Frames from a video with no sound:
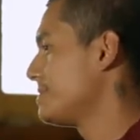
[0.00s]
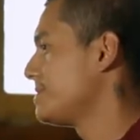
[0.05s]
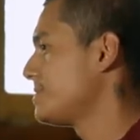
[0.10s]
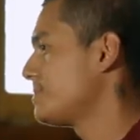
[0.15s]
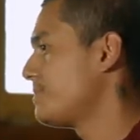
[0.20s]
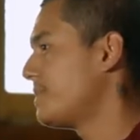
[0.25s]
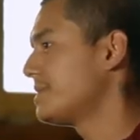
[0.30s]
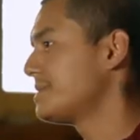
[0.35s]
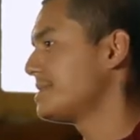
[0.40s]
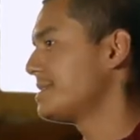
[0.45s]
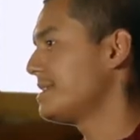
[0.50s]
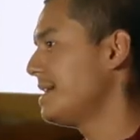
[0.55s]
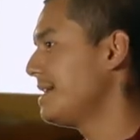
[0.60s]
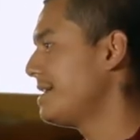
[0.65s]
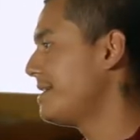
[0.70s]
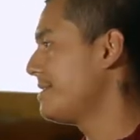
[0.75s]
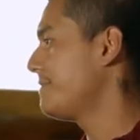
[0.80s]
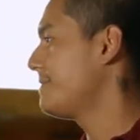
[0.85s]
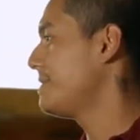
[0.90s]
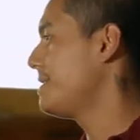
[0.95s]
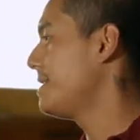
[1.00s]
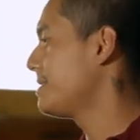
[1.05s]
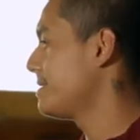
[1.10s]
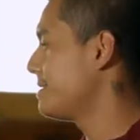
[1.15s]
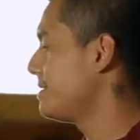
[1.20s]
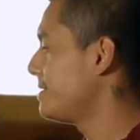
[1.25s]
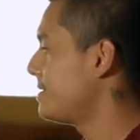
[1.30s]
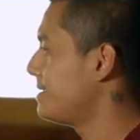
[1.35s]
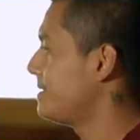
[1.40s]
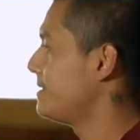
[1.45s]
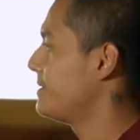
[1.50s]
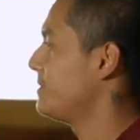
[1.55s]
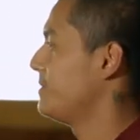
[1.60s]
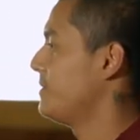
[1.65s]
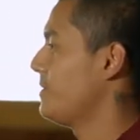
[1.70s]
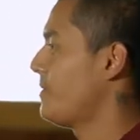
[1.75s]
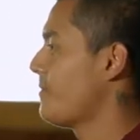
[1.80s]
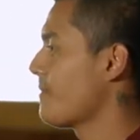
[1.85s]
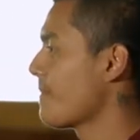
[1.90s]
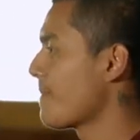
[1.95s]
does this person have that I can learn,
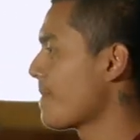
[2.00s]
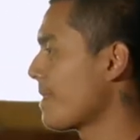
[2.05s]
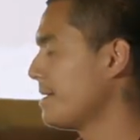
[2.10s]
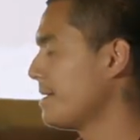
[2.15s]
you know?